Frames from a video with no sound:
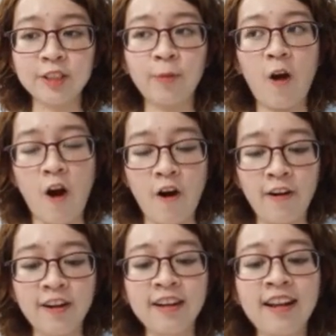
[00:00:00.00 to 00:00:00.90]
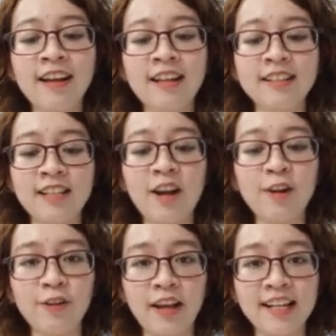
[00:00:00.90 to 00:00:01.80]
of all, take a
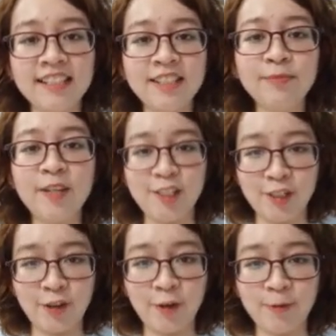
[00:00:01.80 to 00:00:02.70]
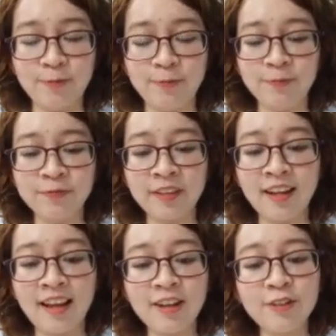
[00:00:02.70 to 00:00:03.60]
look at this picture.
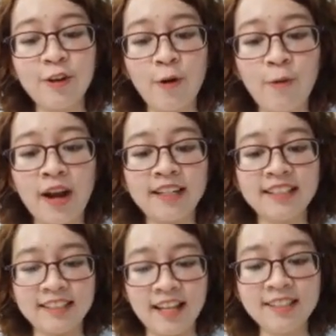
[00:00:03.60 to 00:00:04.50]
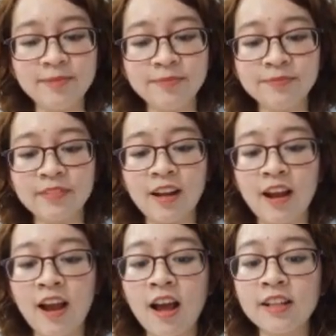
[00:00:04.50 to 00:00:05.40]
Do you know what is this?
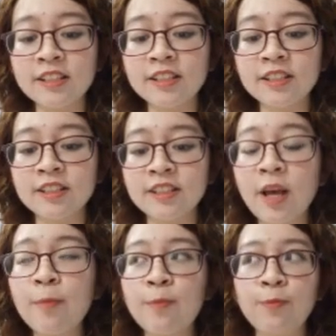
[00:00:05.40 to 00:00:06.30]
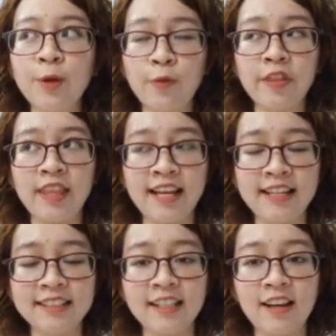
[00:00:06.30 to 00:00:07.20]
Some people
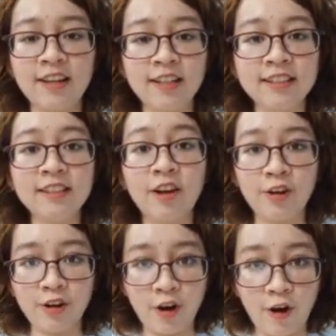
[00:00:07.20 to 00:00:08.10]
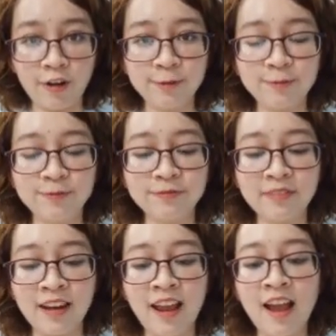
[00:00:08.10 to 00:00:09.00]
think this is a girl.
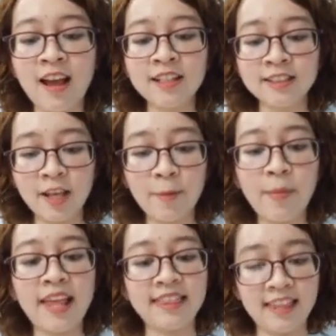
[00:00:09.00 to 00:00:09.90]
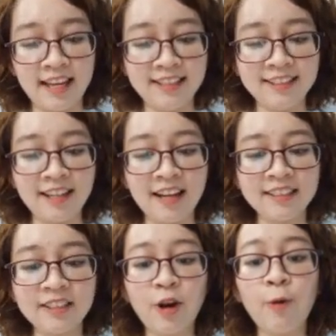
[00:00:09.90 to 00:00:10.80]
Some might think this
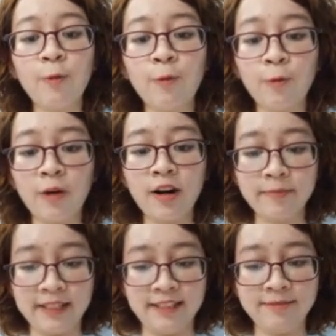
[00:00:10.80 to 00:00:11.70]
is an old woman.